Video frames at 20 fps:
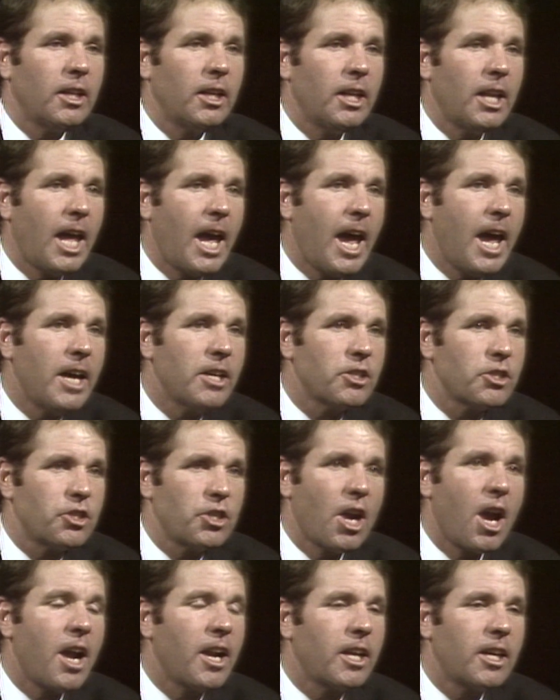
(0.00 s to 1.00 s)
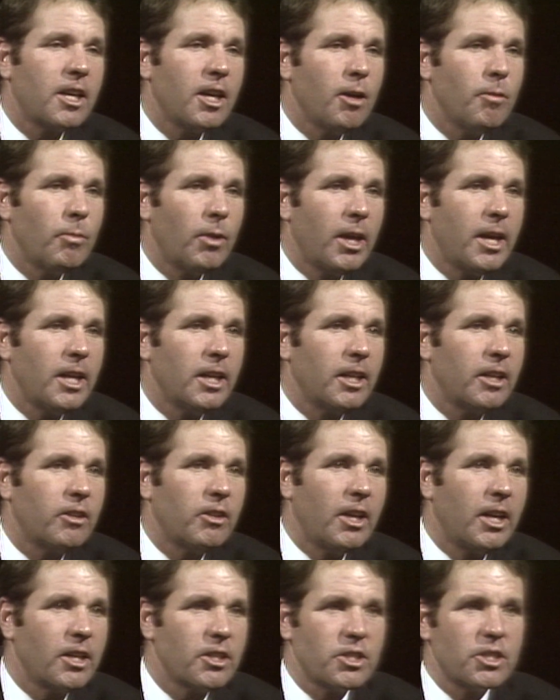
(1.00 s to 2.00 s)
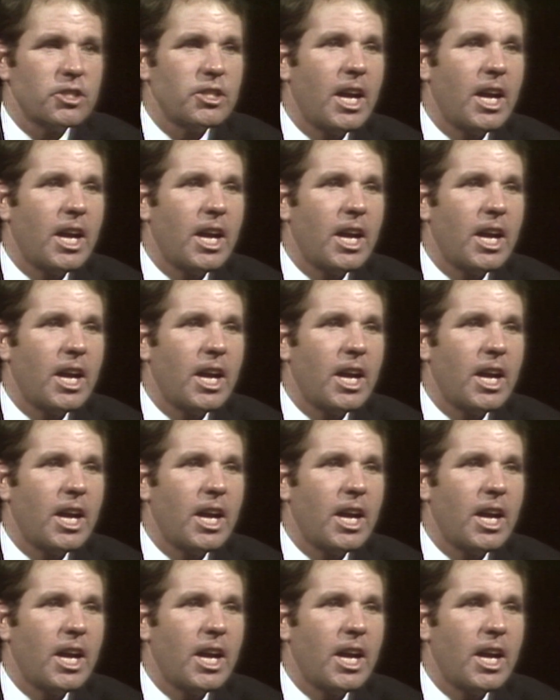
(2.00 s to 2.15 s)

last Johnny come lately thing and says,